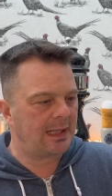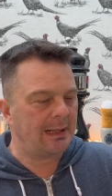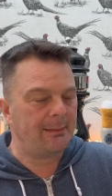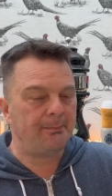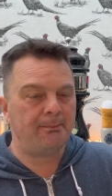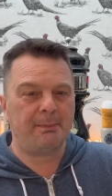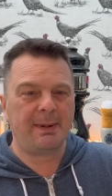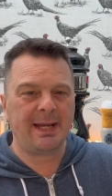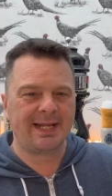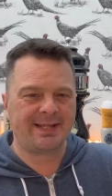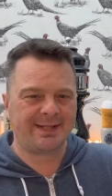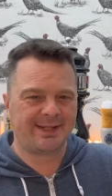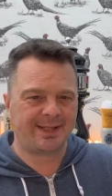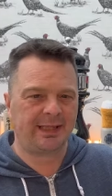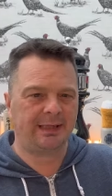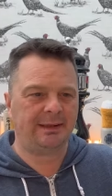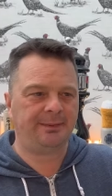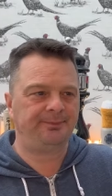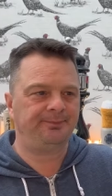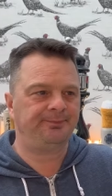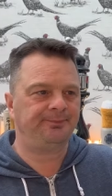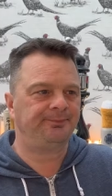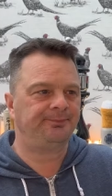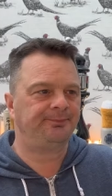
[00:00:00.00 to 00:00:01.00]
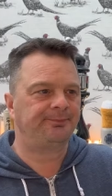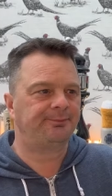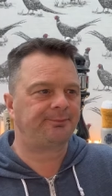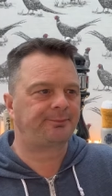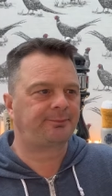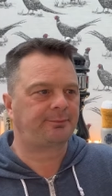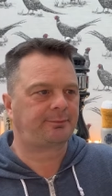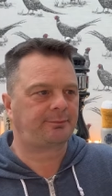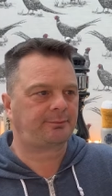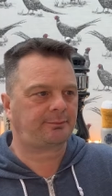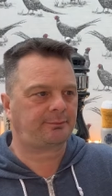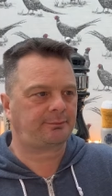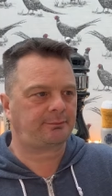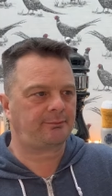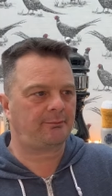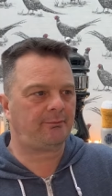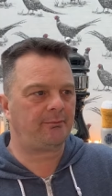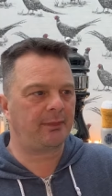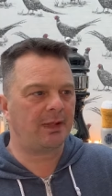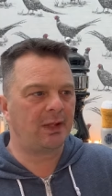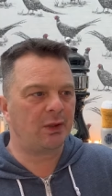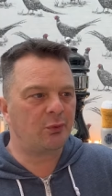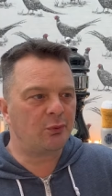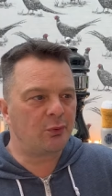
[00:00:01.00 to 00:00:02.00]
Bitter,
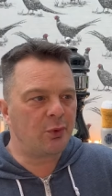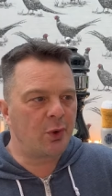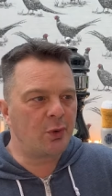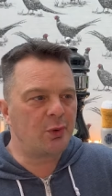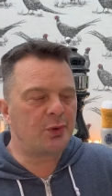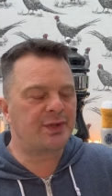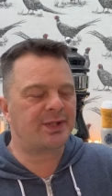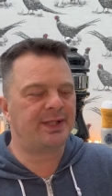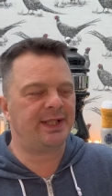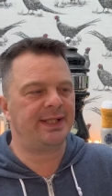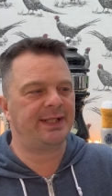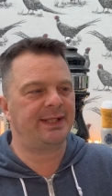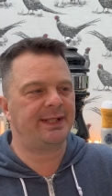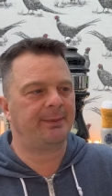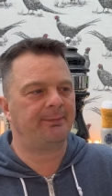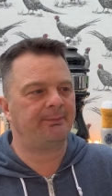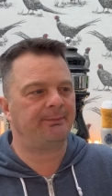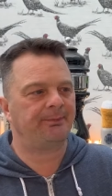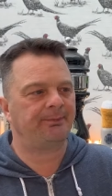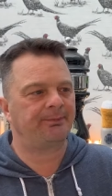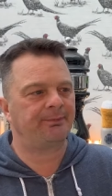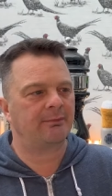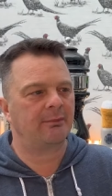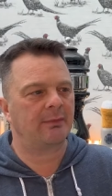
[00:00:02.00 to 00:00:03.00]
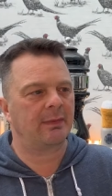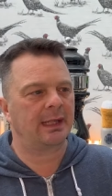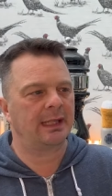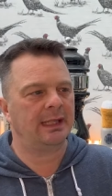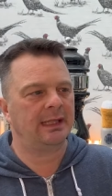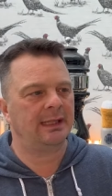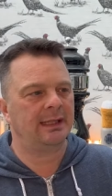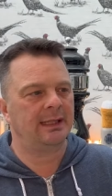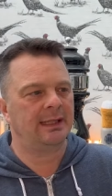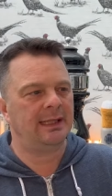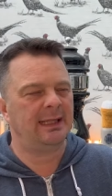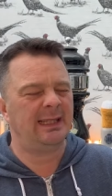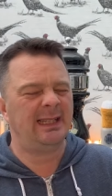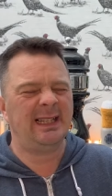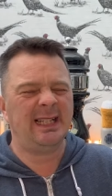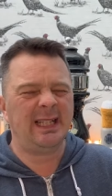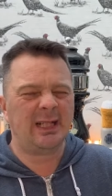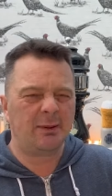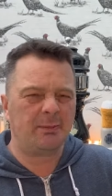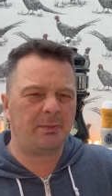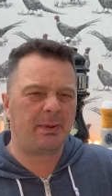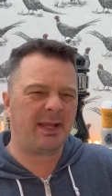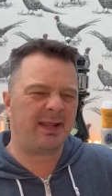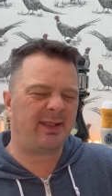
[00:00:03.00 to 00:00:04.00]
roasted,
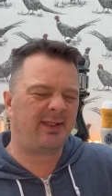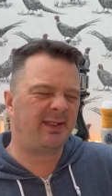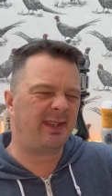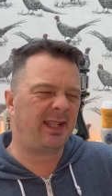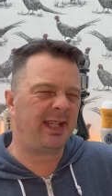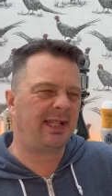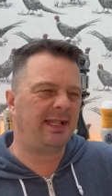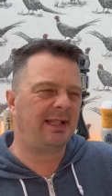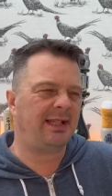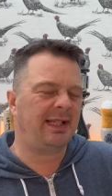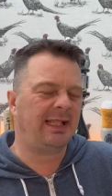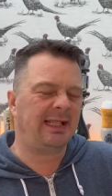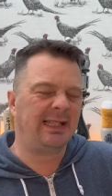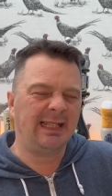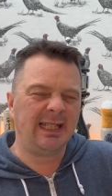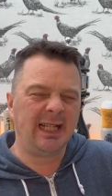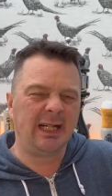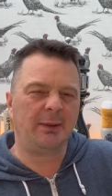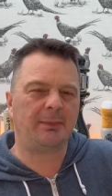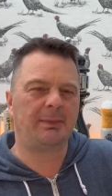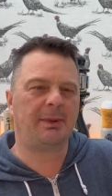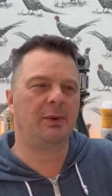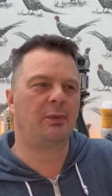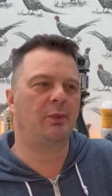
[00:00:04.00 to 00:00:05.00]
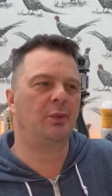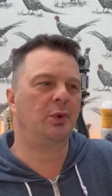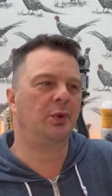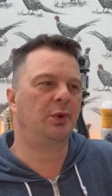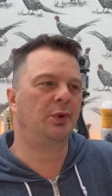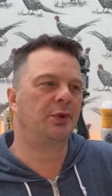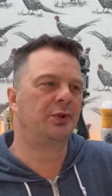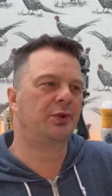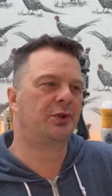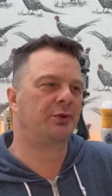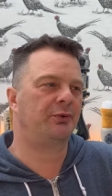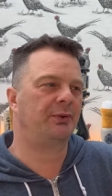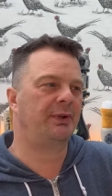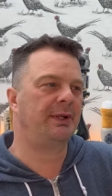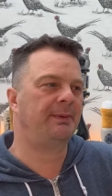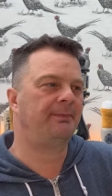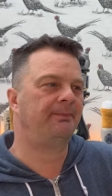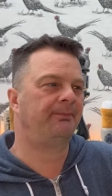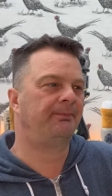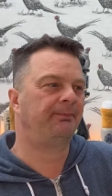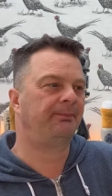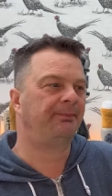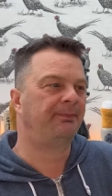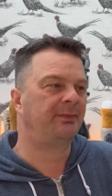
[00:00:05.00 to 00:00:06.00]
little bit thin, little bit watery.
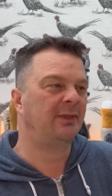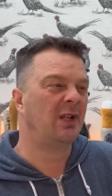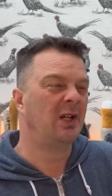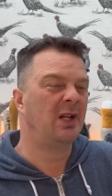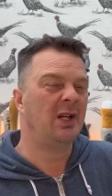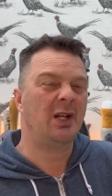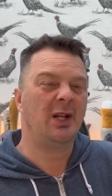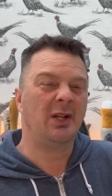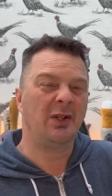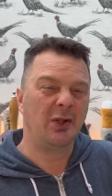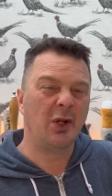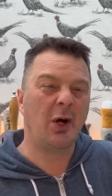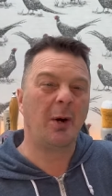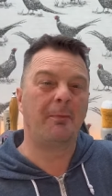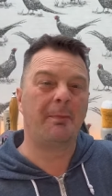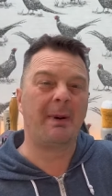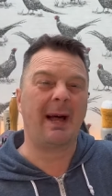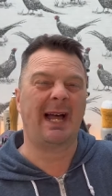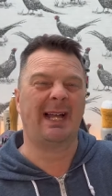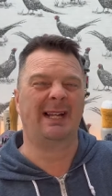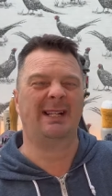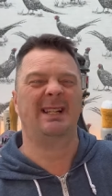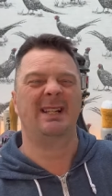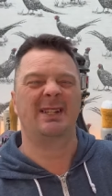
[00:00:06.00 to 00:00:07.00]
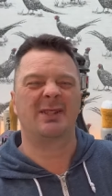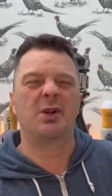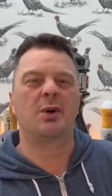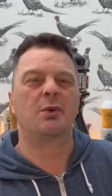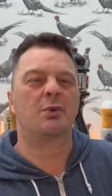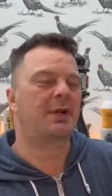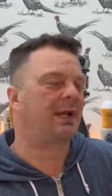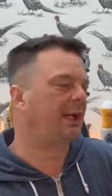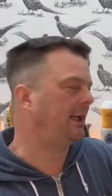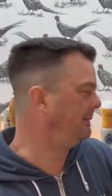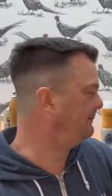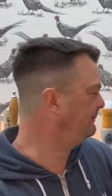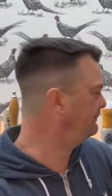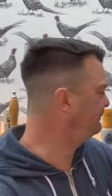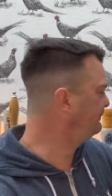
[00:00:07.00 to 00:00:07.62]
Not bad, it's okay.